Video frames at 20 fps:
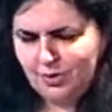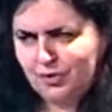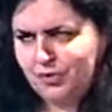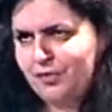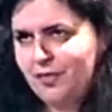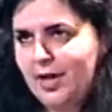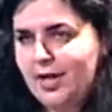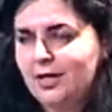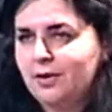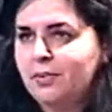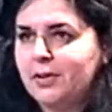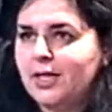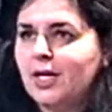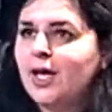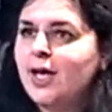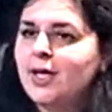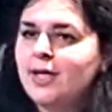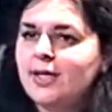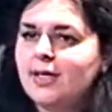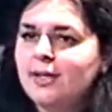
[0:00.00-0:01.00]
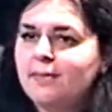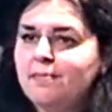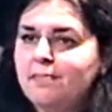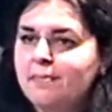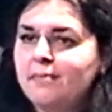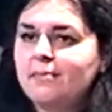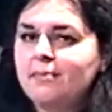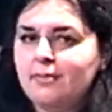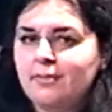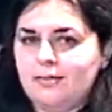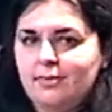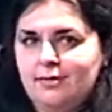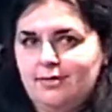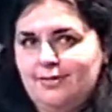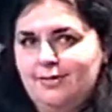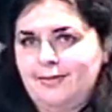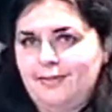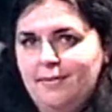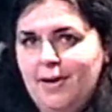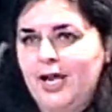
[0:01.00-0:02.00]
not trend, but
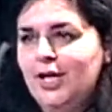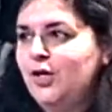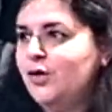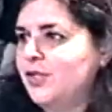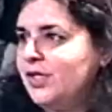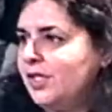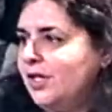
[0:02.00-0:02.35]
men used to